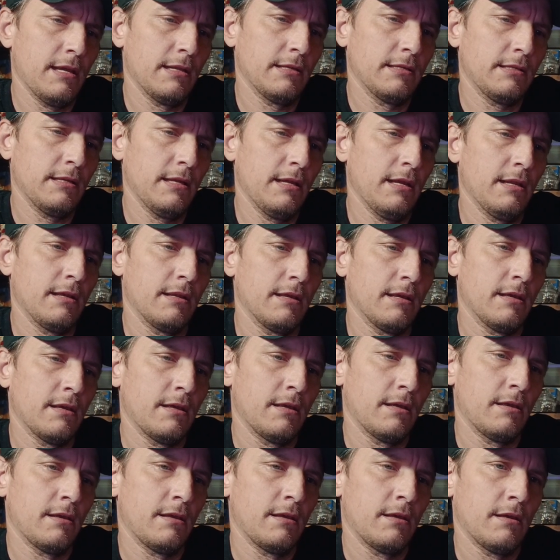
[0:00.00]
Stand.
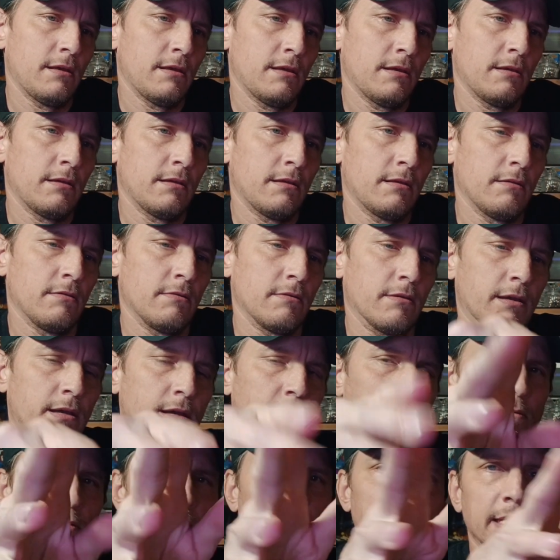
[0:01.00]
Okay.
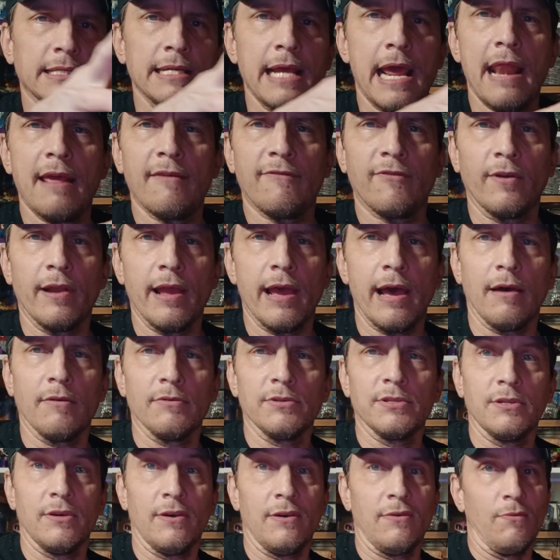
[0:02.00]
Well, he's standing for now,
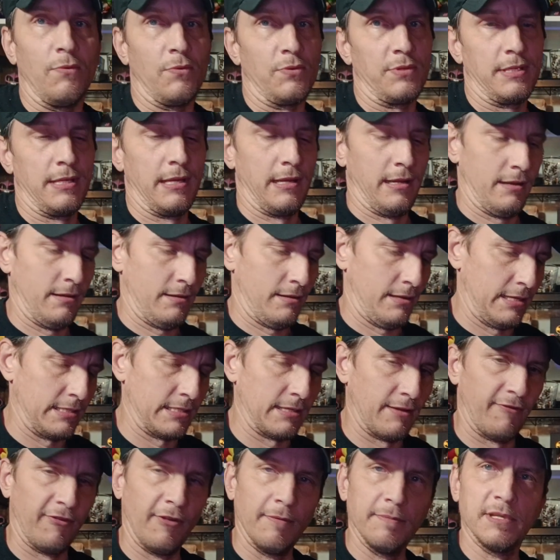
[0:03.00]
so we'll see.
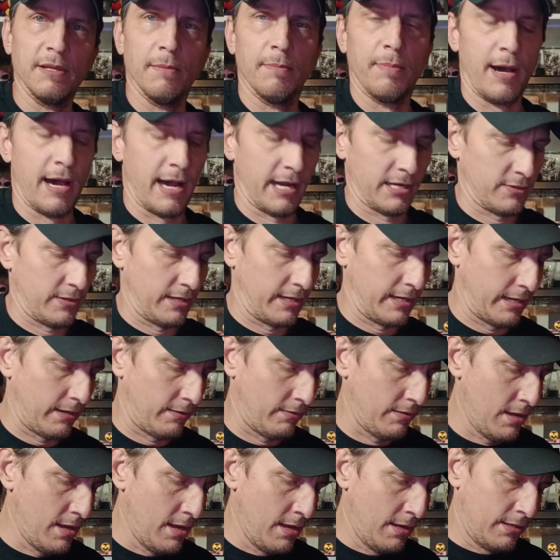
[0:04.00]
It's a flimsy box right now.
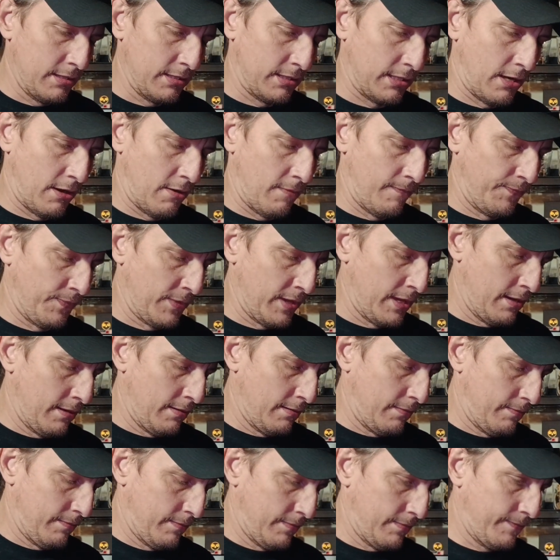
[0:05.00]
So,
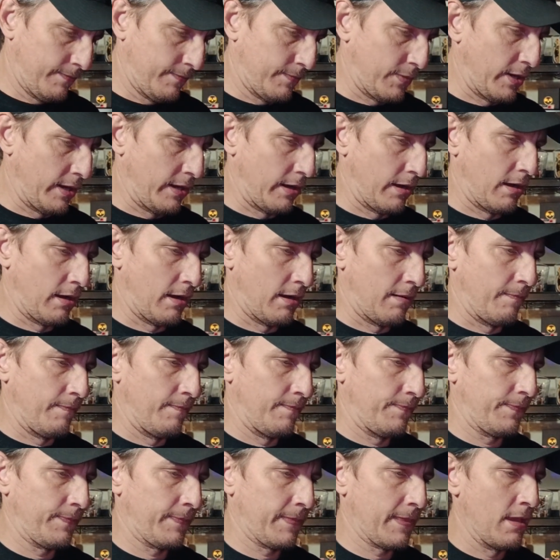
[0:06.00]
but
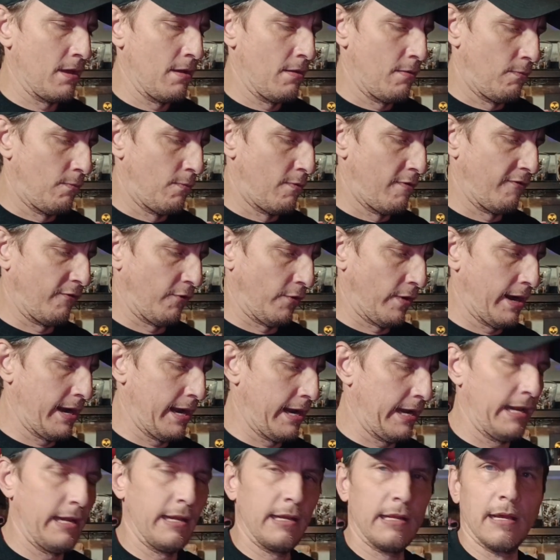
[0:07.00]

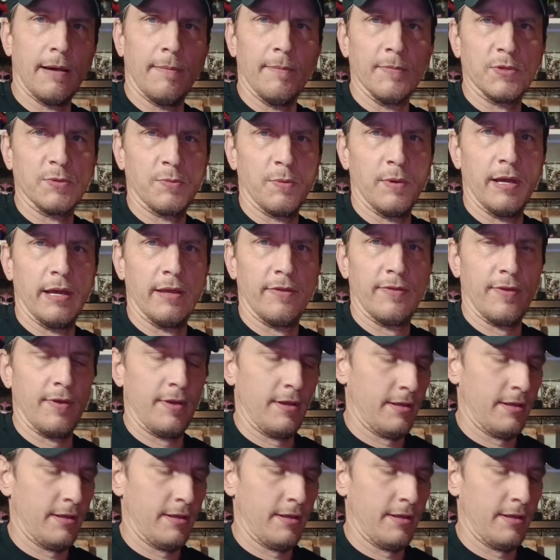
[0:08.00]
Wolverine comes with